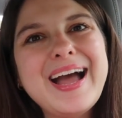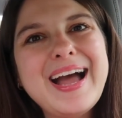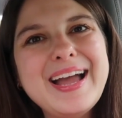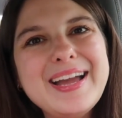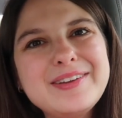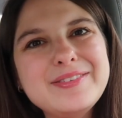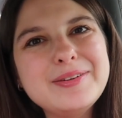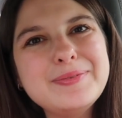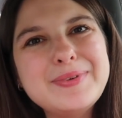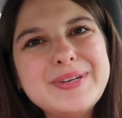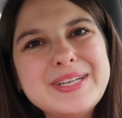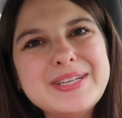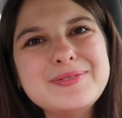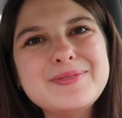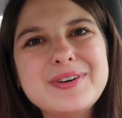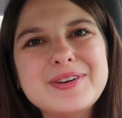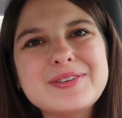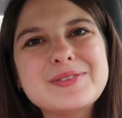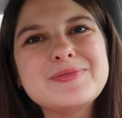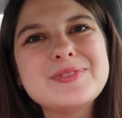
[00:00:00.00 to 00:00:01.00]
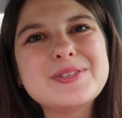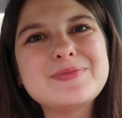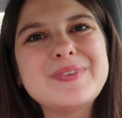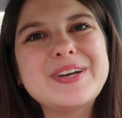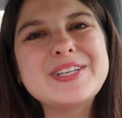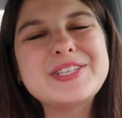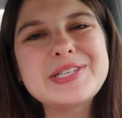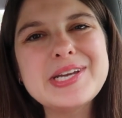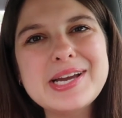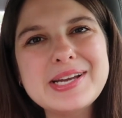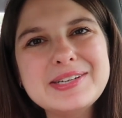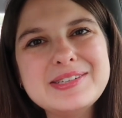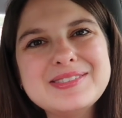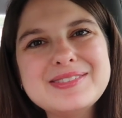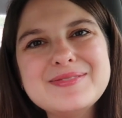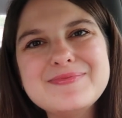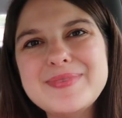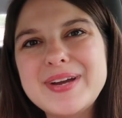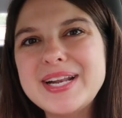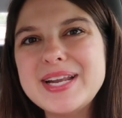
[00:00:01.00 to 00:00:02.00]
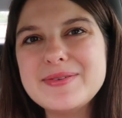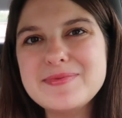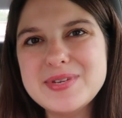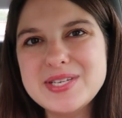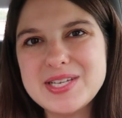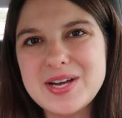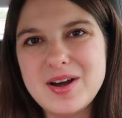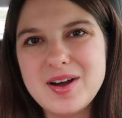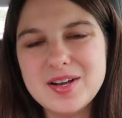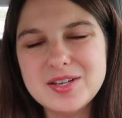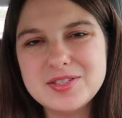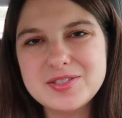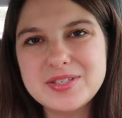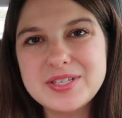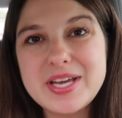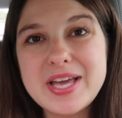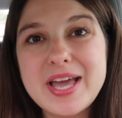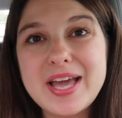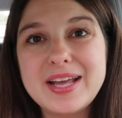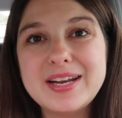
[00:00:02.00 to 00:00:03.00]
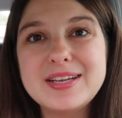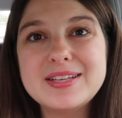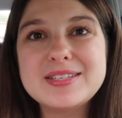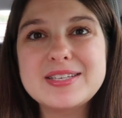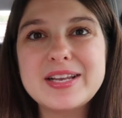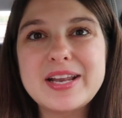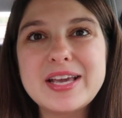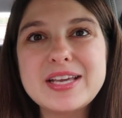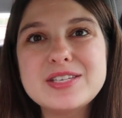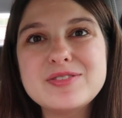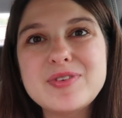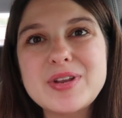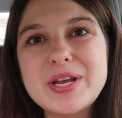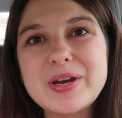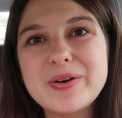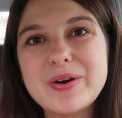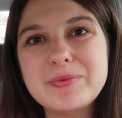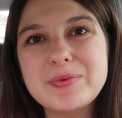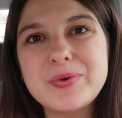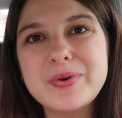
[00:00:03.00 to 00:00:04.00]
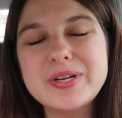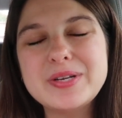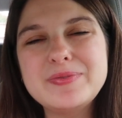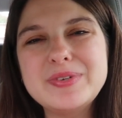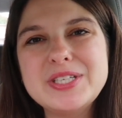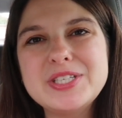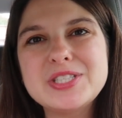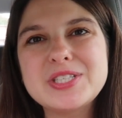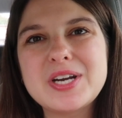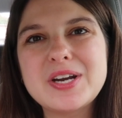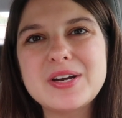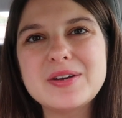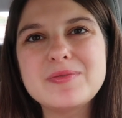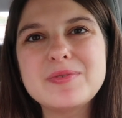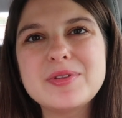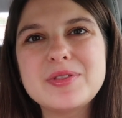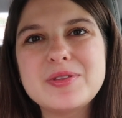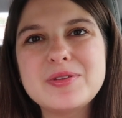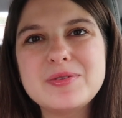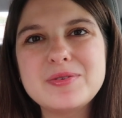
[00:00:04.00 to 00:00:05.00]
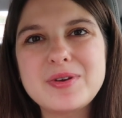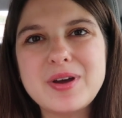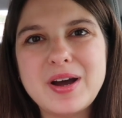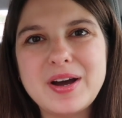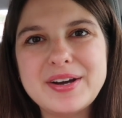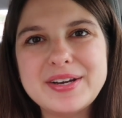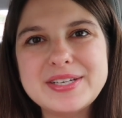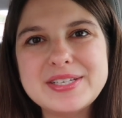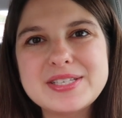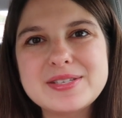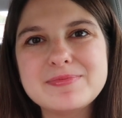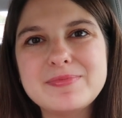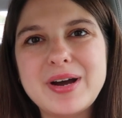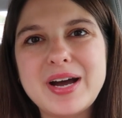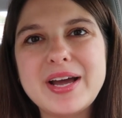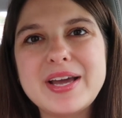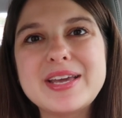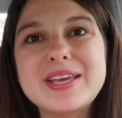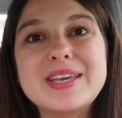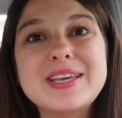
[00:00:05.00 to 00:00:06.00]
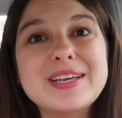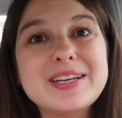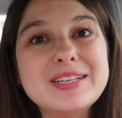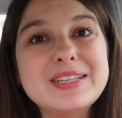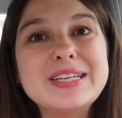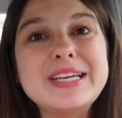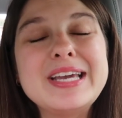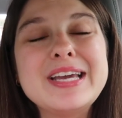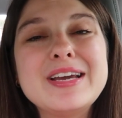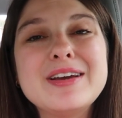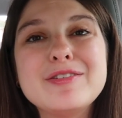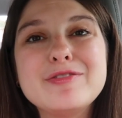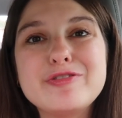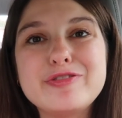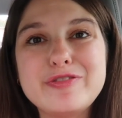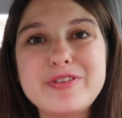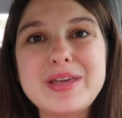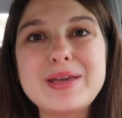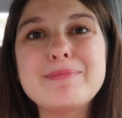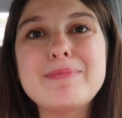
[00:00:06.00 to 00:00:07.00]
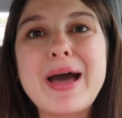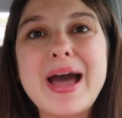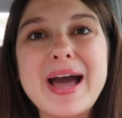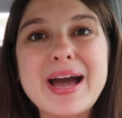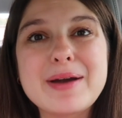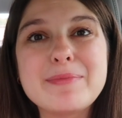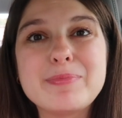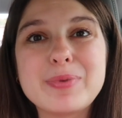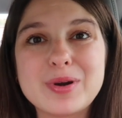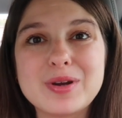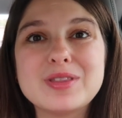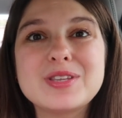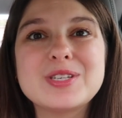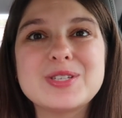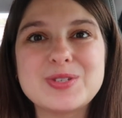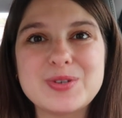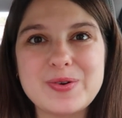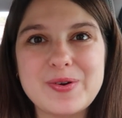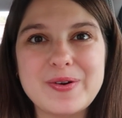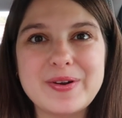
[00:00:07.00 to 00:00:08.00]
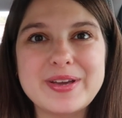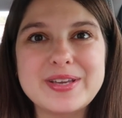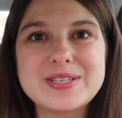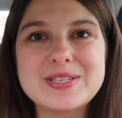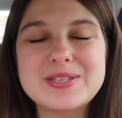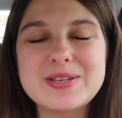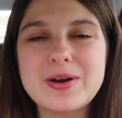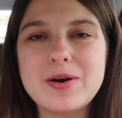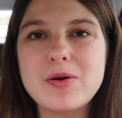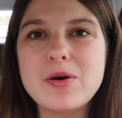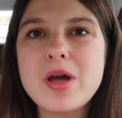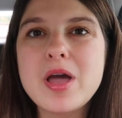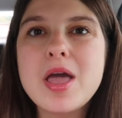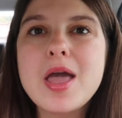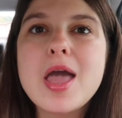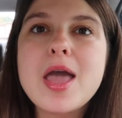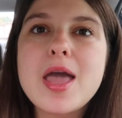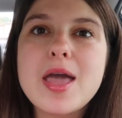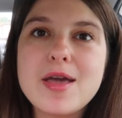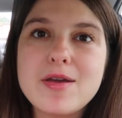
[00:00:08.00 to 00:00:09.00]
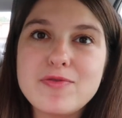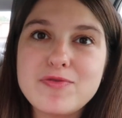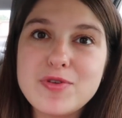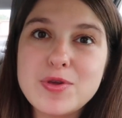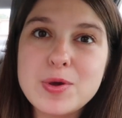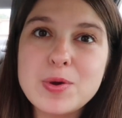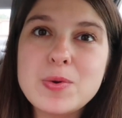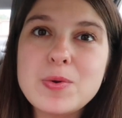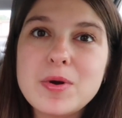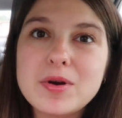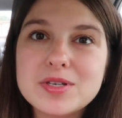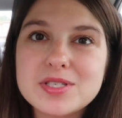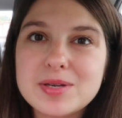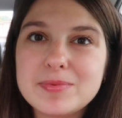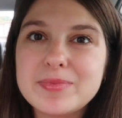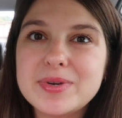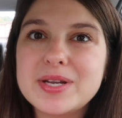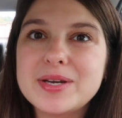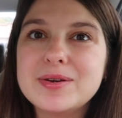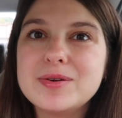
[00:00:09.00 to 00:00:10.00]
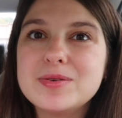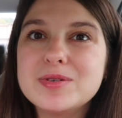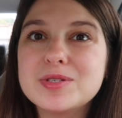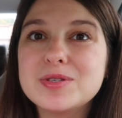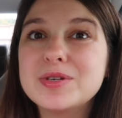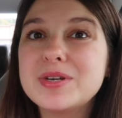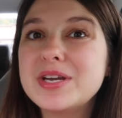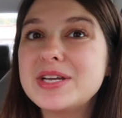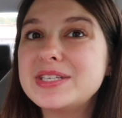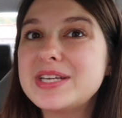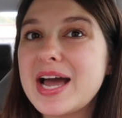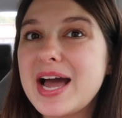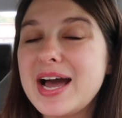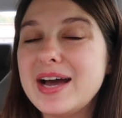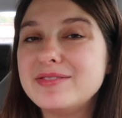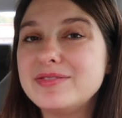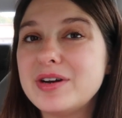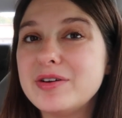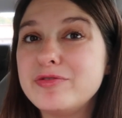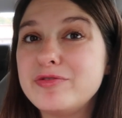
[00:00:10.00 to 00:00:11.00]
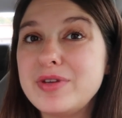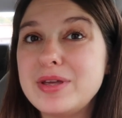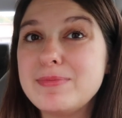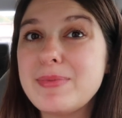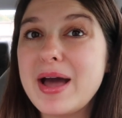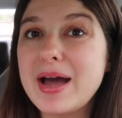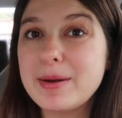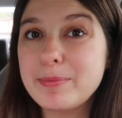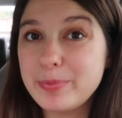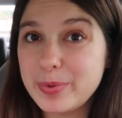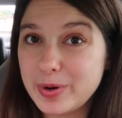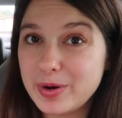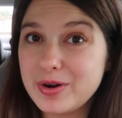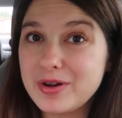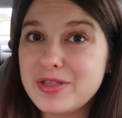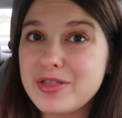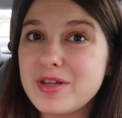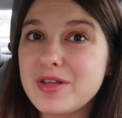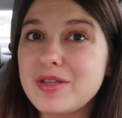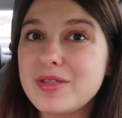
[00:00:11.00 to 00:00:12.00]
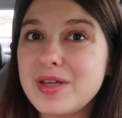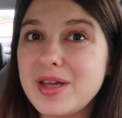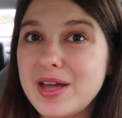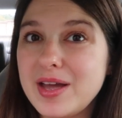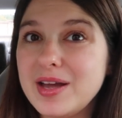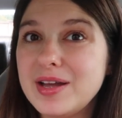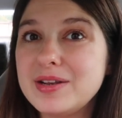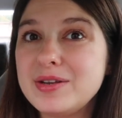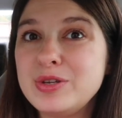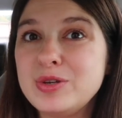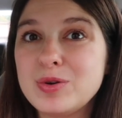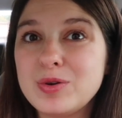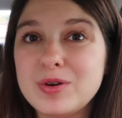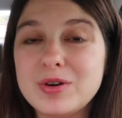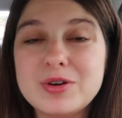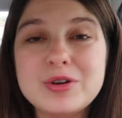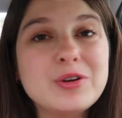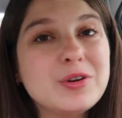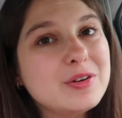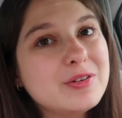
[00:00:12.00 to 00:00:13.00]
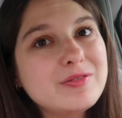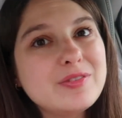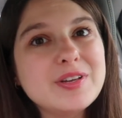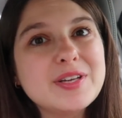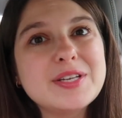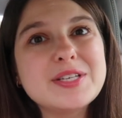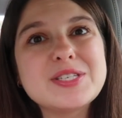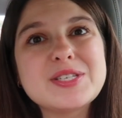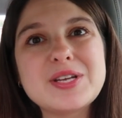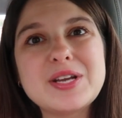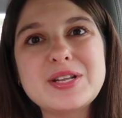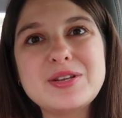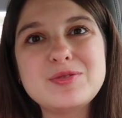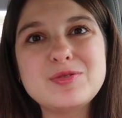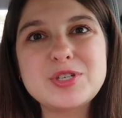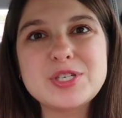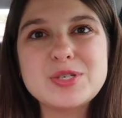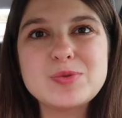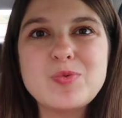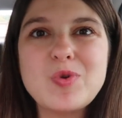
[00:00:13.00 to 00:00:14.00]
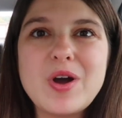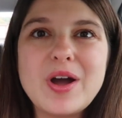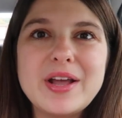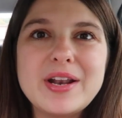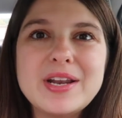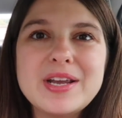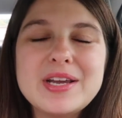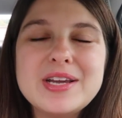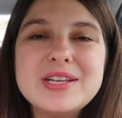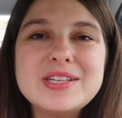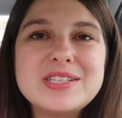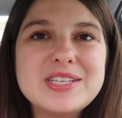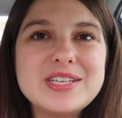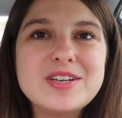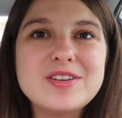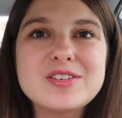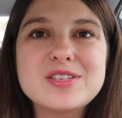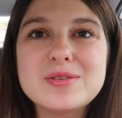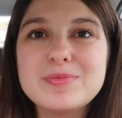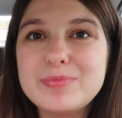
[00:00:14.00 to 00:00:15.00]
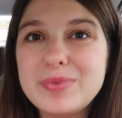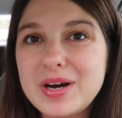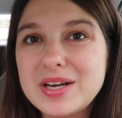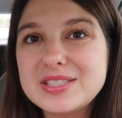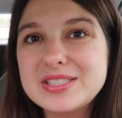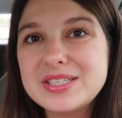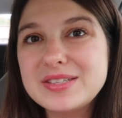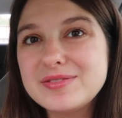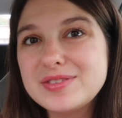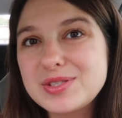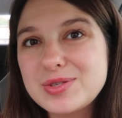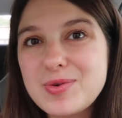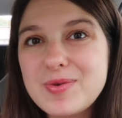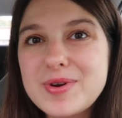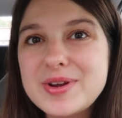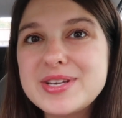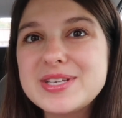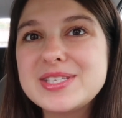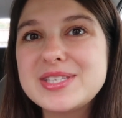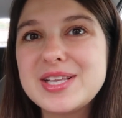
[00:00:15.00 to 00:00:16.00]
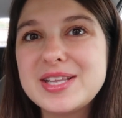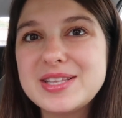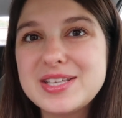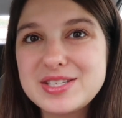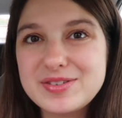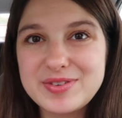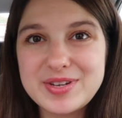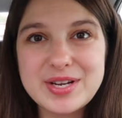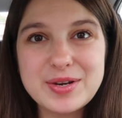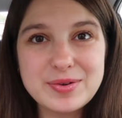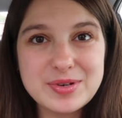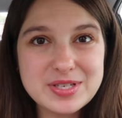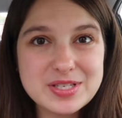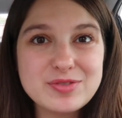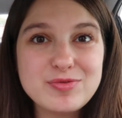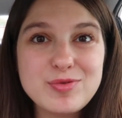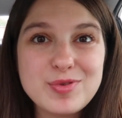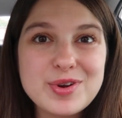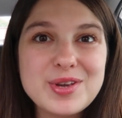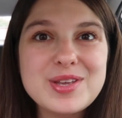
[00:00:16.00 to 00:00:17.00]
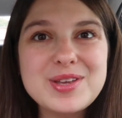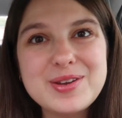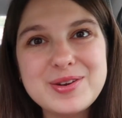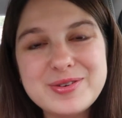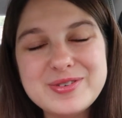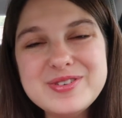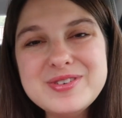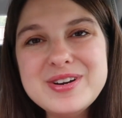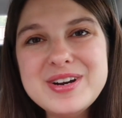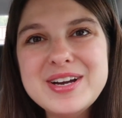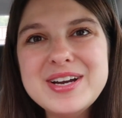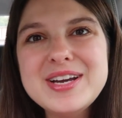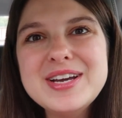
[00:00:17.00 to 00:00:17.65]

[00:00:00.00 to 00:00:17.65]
Hi everybody, welcome to my channel. My name is Audrey and in today's video I'm going to be sharing with you guys my healing VBAC birth story. So if you are somebody who is looking to have a VBAC birth and you're nervous and you just want to hear some positive stories, then this video is for you.